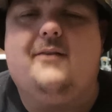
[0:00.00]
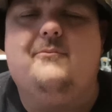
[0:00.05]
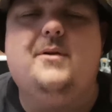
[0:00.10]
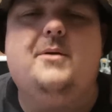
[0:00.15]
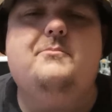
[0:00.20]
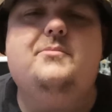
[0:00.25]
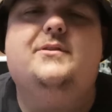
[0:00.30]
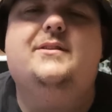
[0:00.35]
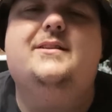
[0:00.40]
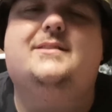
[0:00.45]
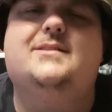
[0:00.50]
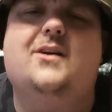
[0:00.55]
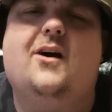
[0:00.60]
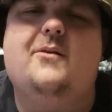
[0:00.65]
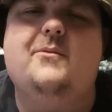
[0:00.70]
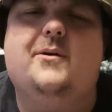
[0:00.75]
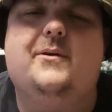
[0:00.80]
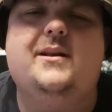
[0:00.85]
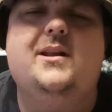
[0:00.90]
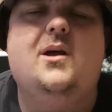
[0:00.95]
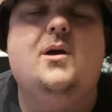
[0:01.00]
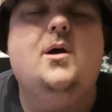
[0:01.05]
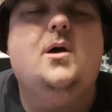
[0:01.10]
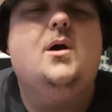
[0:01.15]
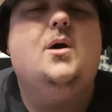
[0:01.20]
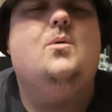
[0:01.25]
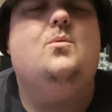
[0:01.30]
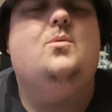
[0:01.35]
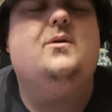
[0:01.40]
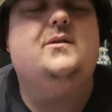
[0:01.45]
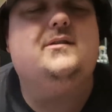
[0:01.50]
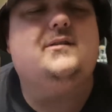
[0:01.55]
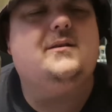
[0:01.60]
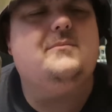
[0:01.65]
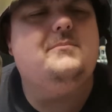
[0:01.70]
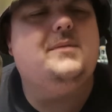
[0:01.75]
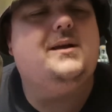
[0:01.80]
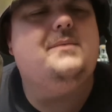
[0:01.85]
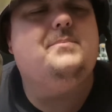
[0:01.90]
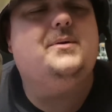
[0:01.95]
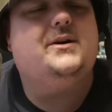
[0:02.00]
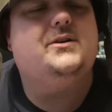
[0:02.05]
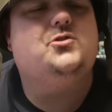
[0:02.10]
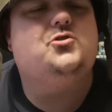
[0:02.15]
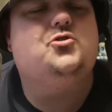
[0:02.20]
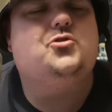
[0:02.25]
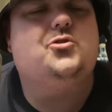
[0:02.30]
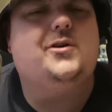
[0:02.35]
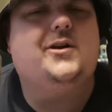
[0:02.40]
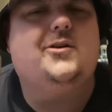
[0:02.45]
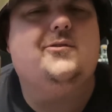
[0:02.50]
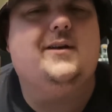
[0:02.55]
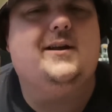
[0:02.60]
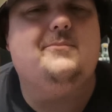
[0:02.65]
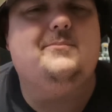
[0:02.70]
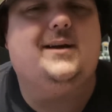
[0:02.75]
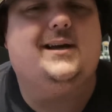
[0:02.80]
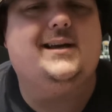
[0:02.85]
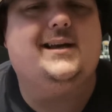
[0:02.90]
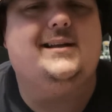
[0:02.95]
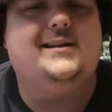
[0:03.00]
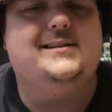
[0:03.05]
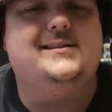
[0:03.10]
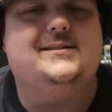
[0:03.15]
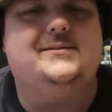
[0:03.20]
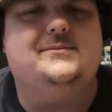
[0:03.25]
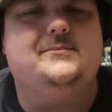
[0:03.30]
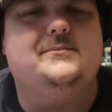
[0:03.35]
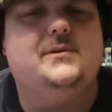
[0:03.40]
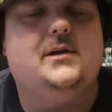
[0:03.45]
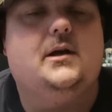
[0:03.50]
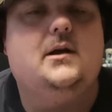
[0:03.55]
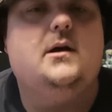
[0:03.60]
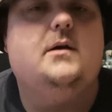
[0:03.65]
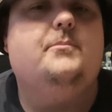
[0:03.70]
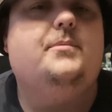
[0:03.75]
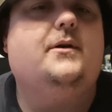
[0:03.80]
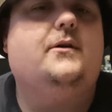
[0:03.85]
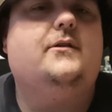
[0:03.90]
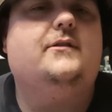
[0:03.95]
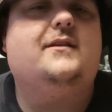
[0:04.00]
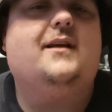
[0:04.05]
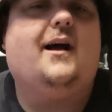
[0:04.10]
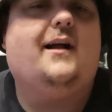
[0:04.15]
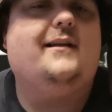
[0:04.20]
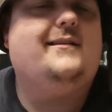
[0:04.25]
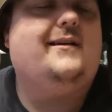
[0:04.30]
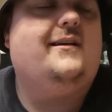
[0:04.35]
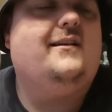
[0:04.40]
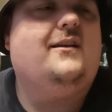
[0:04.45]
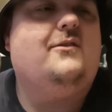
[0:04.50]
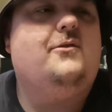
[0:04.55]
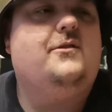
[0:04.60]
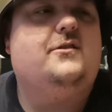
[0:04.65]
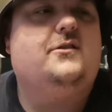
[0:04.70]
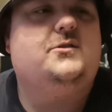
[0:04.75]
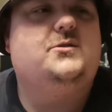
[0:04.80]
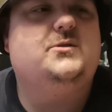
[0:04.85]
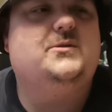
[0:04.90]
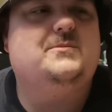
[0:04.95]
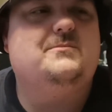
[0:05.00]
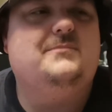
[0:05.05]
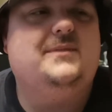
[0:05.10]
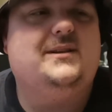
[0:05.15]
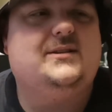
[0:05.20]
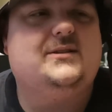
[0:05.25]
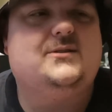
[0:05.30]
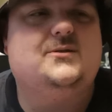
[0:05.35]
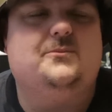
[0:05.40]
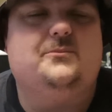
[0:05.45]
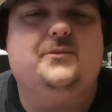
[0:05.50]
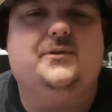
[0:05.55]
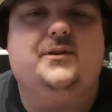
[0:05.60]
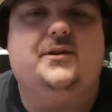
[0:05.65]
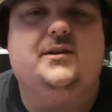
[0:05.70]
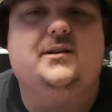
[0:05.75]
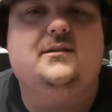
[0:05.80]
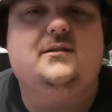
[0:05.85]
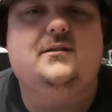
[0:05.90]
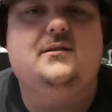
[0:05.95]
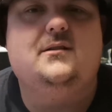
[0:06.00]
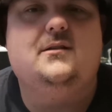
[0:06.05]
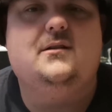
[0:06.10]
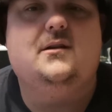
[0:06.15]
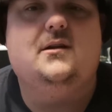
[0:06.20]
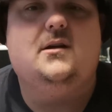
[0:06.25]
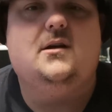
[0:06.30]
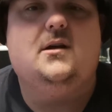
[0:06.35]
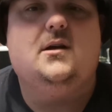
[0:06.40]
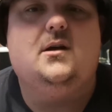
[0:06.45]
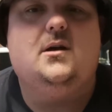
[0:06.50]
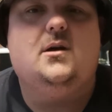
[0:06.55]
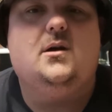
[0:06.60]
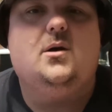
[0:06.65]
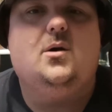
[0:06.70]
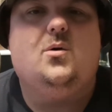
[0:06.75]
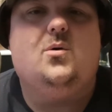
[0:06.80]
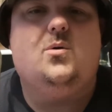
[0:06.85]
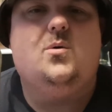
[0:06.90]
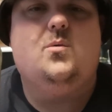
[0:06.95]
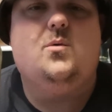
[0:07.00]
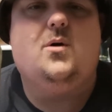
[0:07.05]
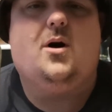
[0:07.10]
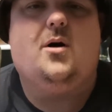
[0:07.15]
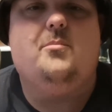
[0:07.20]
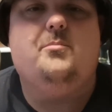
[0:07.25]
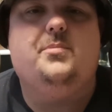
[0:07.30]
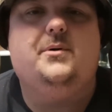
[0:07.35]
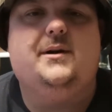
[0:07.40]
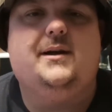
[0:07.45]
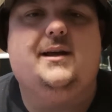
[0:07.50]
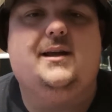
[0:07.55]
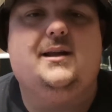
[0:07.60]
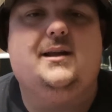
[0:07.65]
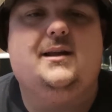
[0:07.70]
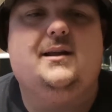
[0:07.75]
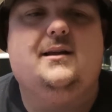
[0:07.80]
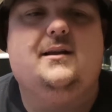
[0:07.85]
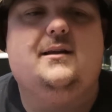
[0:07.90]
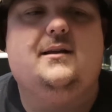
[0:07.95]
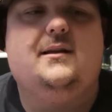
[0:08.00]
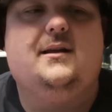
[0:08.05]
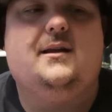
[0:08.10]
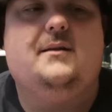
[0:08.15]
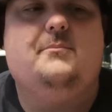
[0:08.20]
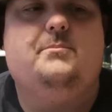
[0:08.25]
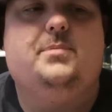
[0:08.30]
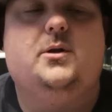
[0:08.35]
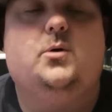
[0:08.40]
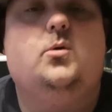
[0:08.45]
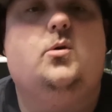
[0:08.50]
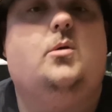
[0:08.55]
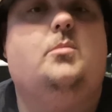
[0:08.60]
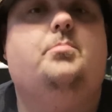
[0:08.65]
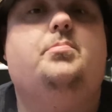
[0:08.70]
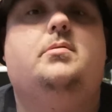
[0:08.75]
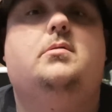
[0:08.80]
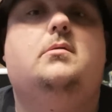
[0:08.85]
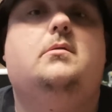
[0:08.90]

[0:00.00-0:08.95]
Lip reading: I remember at the time going, what does it mean by triggering mechanism? Because I don't know whether I've just missed something or what, but it blew up.